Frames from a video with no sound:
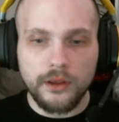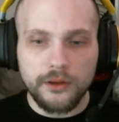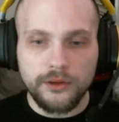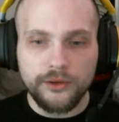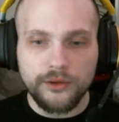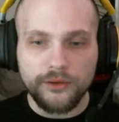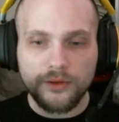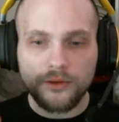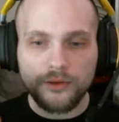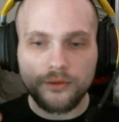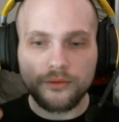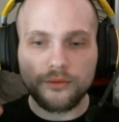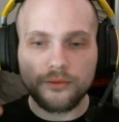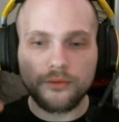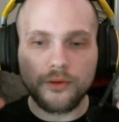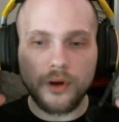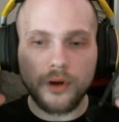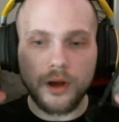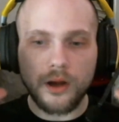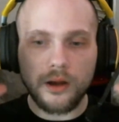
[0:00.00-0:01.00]
You can
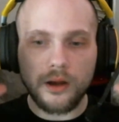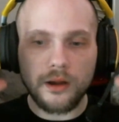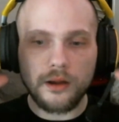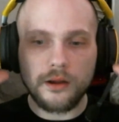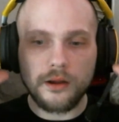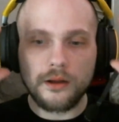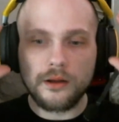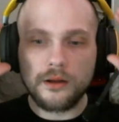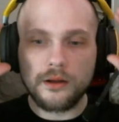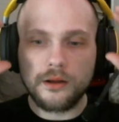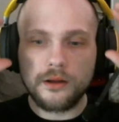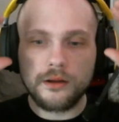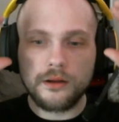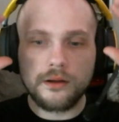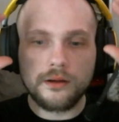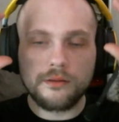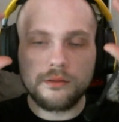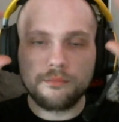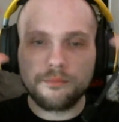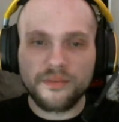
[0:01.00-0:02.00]
do
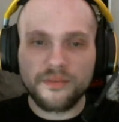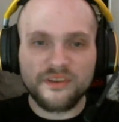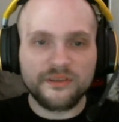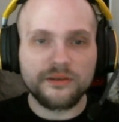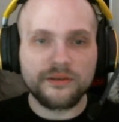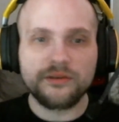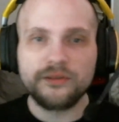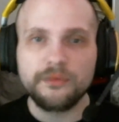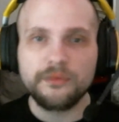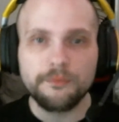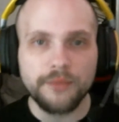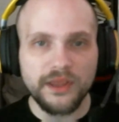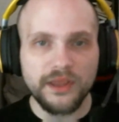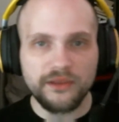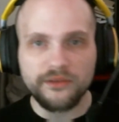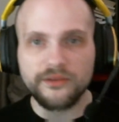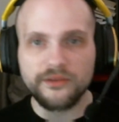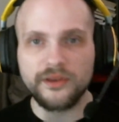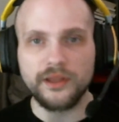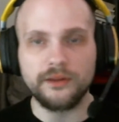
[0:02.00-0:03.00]
business to
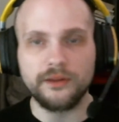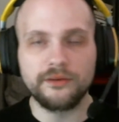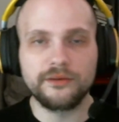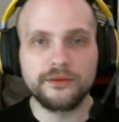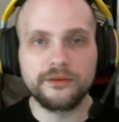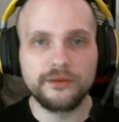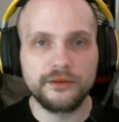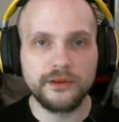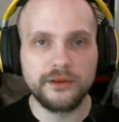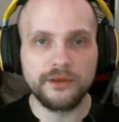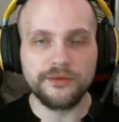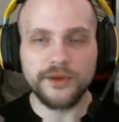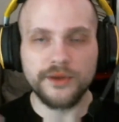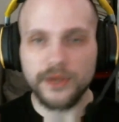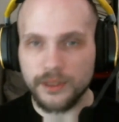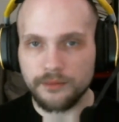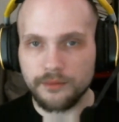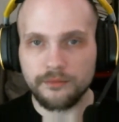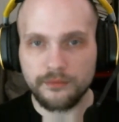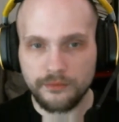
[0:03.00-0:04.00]
business if you
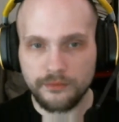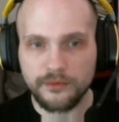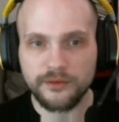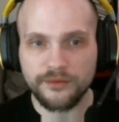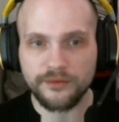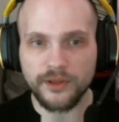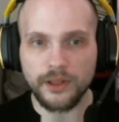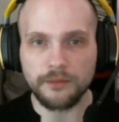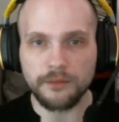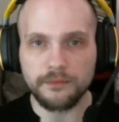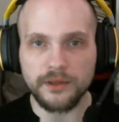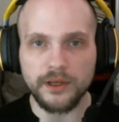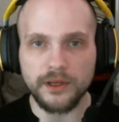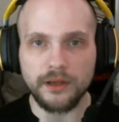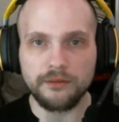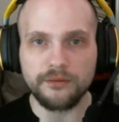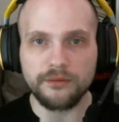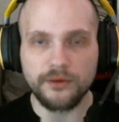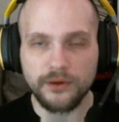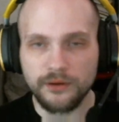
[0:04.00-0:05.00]
get developed
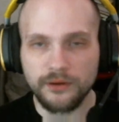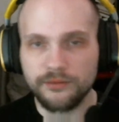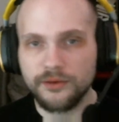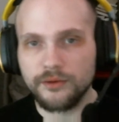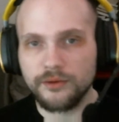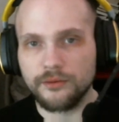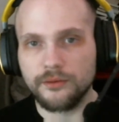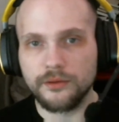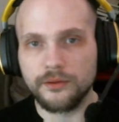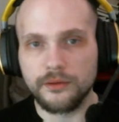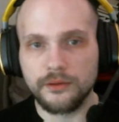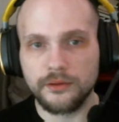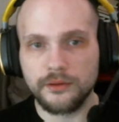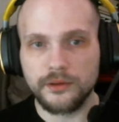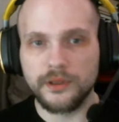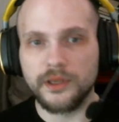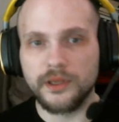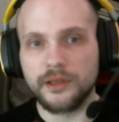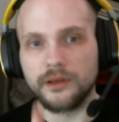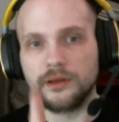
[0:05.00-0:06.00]
enough or if you
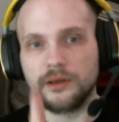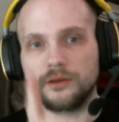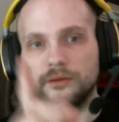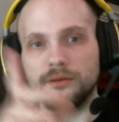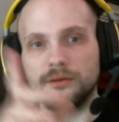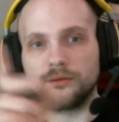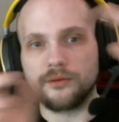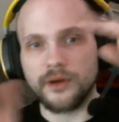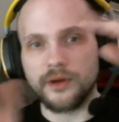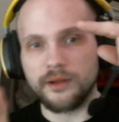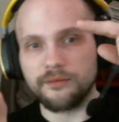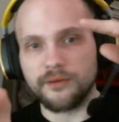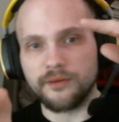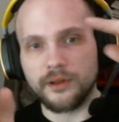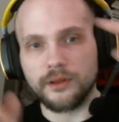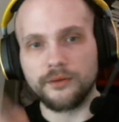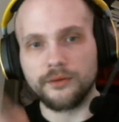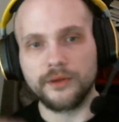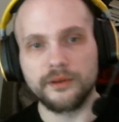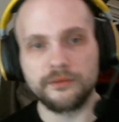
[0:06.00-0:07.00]
get into the right
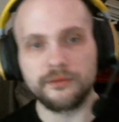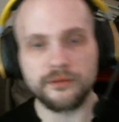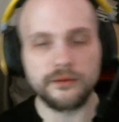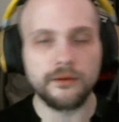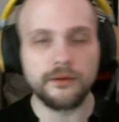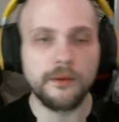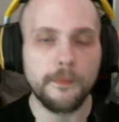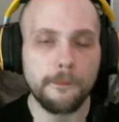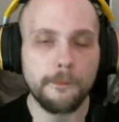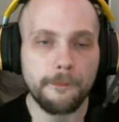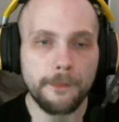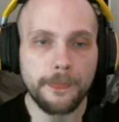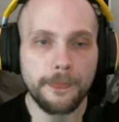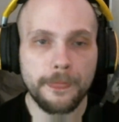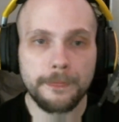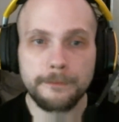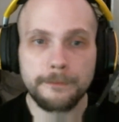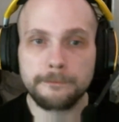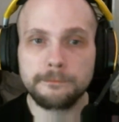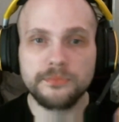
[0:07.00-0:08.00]
followings.
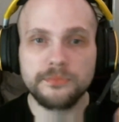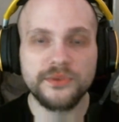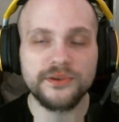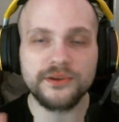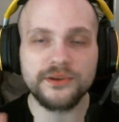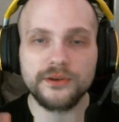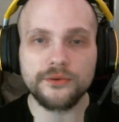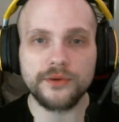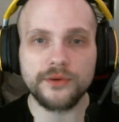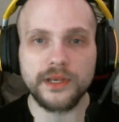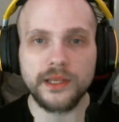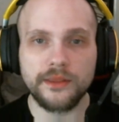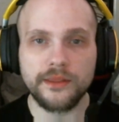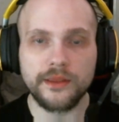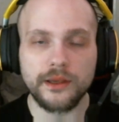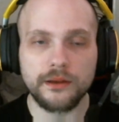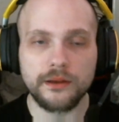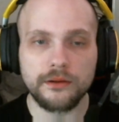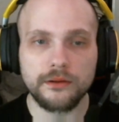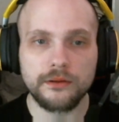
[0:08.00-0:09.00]
You can do
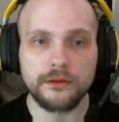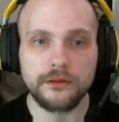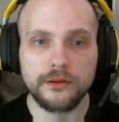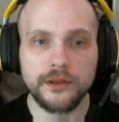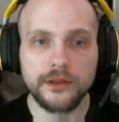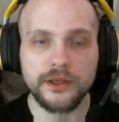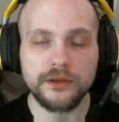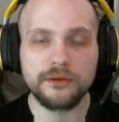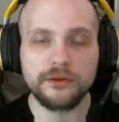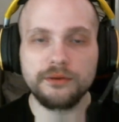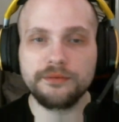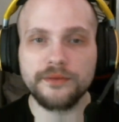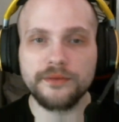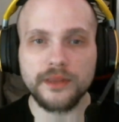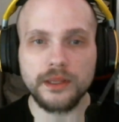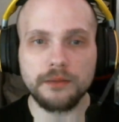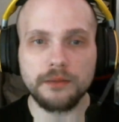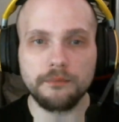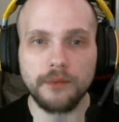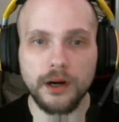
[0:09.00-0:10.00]
anything. You can do
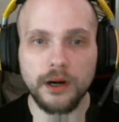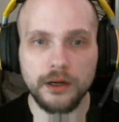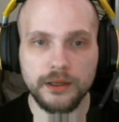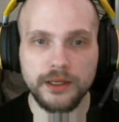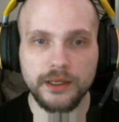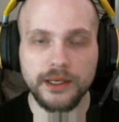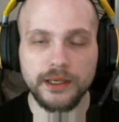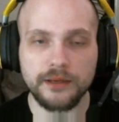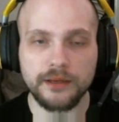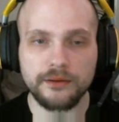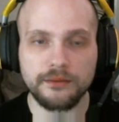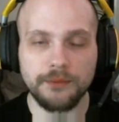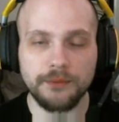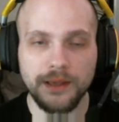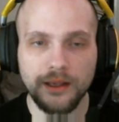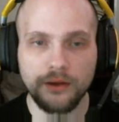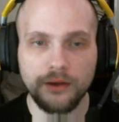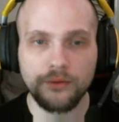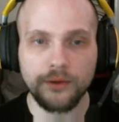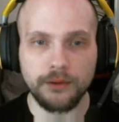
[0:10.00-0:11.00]
affiliate marketing to
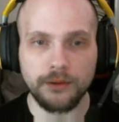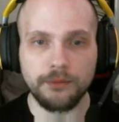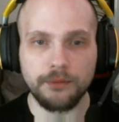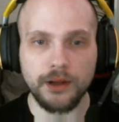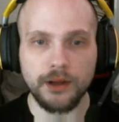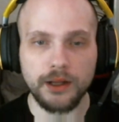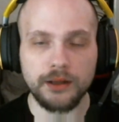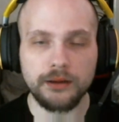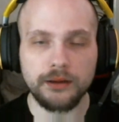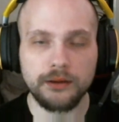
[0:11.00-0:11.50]
make a quick buck.